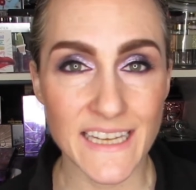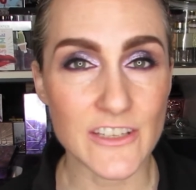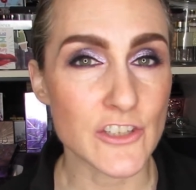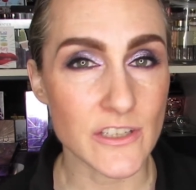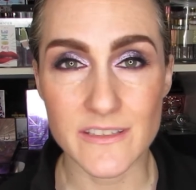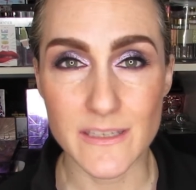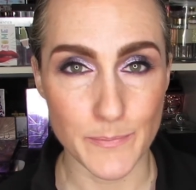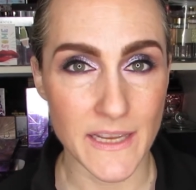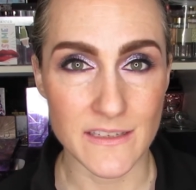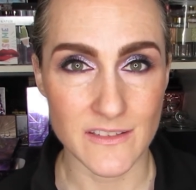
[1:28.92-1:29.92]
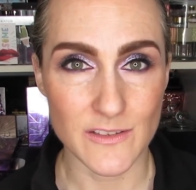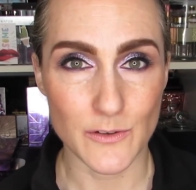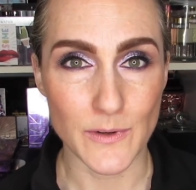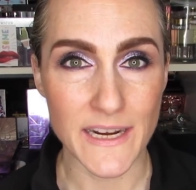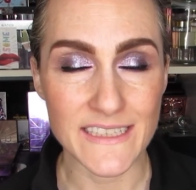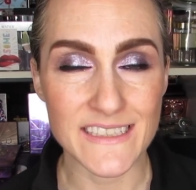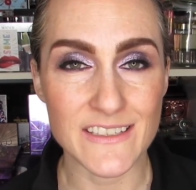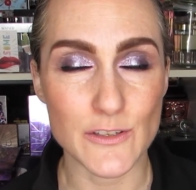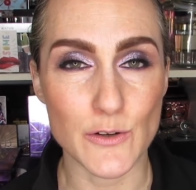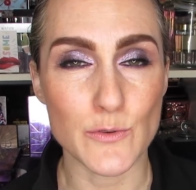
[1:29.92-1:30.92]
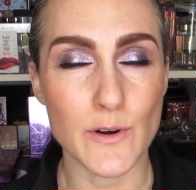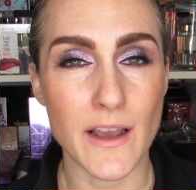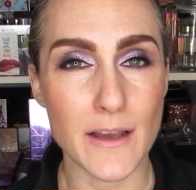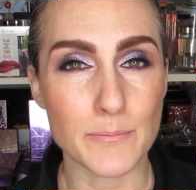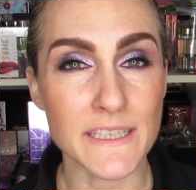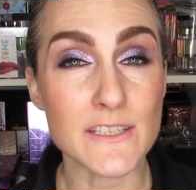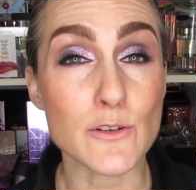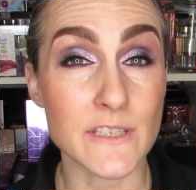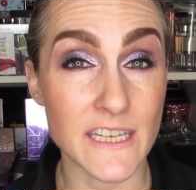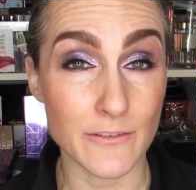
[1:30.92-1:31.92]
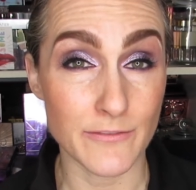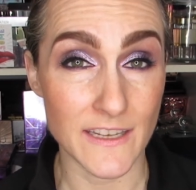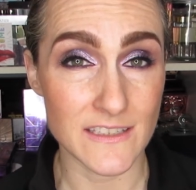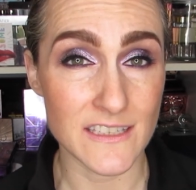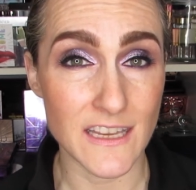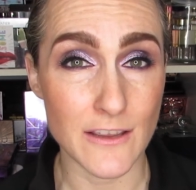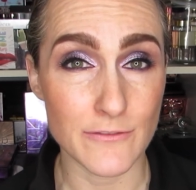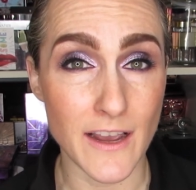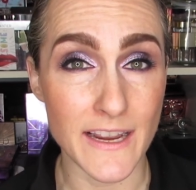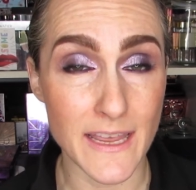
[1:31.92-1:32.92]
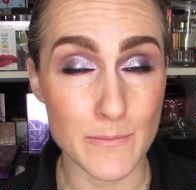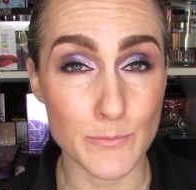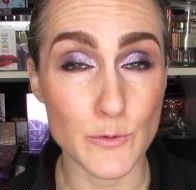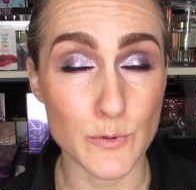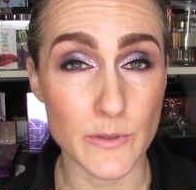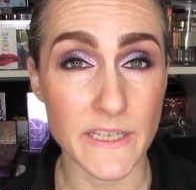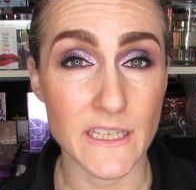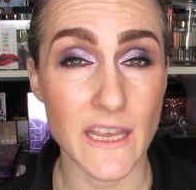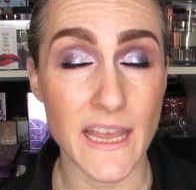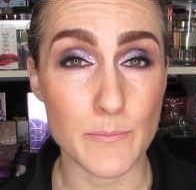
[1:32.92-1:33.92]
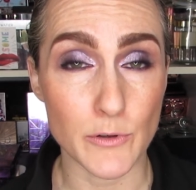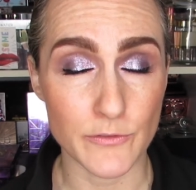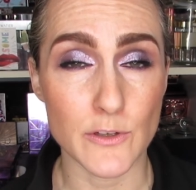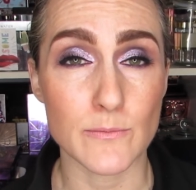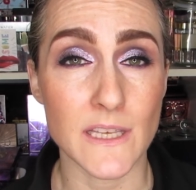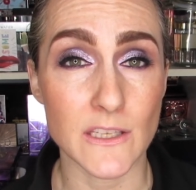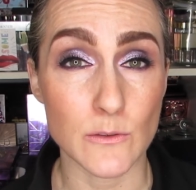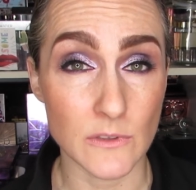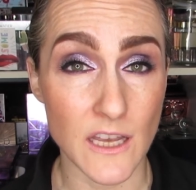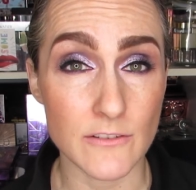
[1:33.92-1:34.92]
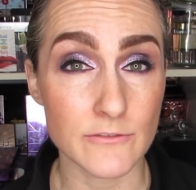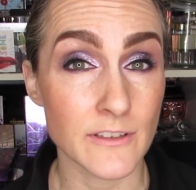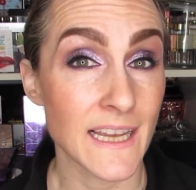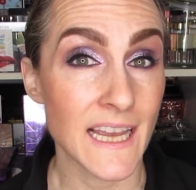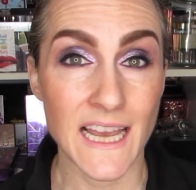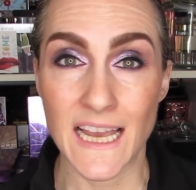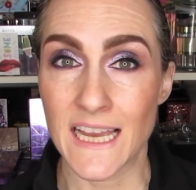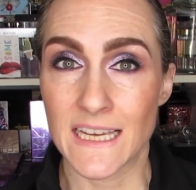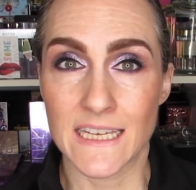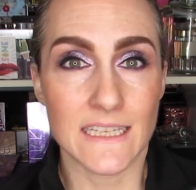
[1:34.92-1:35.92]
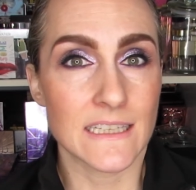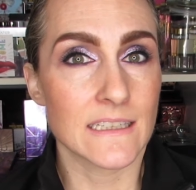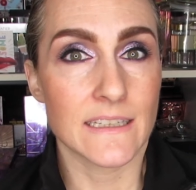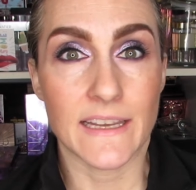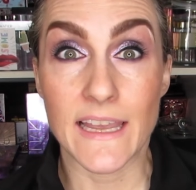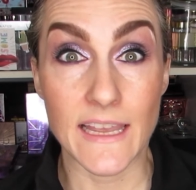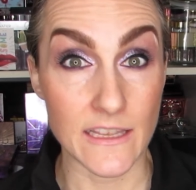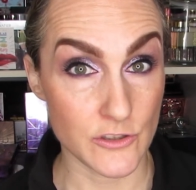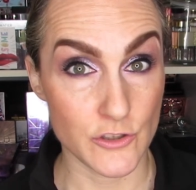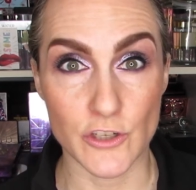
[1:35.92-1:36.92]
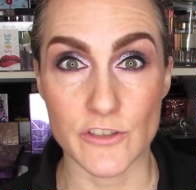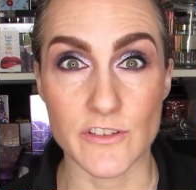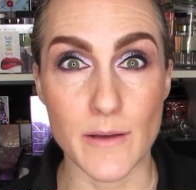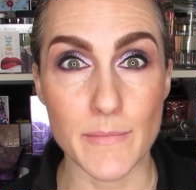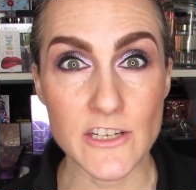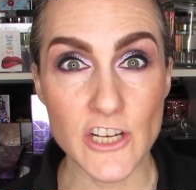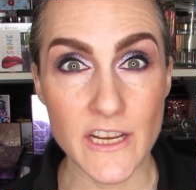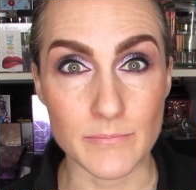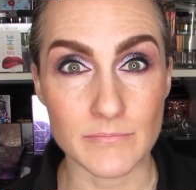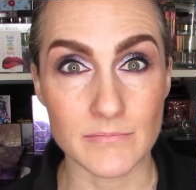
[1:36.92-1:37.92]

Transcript: It just depends, right? So please don't take offense if I am poo-pooing a perfume that you love. It's just not my jam.